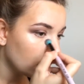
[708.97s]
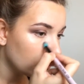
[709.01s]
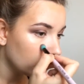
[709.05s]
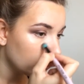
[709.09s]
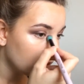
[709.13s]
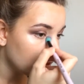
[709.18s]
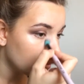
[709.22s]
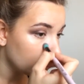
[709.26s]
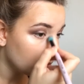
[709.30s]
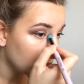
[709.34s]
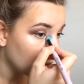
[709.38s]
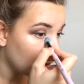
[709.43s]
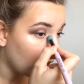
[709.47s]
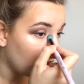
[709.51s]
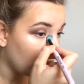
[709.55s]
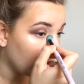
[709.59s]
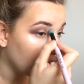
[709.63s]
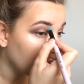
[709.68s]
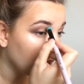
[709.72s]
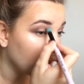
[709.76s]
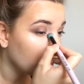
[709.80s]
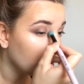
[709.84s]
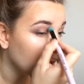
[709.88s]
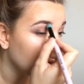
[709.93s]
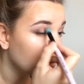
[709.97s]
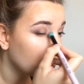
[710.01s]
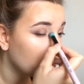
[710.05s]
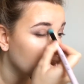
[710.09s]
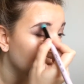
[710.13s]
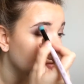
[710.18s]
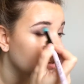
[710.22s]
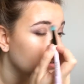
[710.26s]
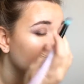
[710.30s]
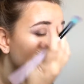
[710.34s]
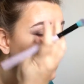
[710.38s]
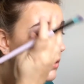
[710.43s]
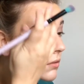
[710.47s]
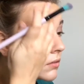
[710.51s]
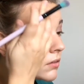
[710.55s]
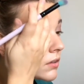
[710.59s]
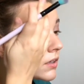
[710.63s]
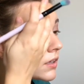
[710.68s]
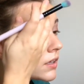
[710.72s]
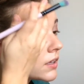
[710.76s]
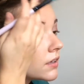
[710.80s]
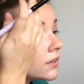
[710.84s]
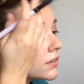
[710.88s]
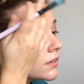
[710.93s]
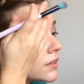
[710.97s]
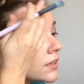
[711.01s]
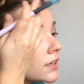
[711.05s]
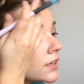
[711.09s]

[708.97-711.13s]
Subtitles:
this is what I use, but I don't think it is a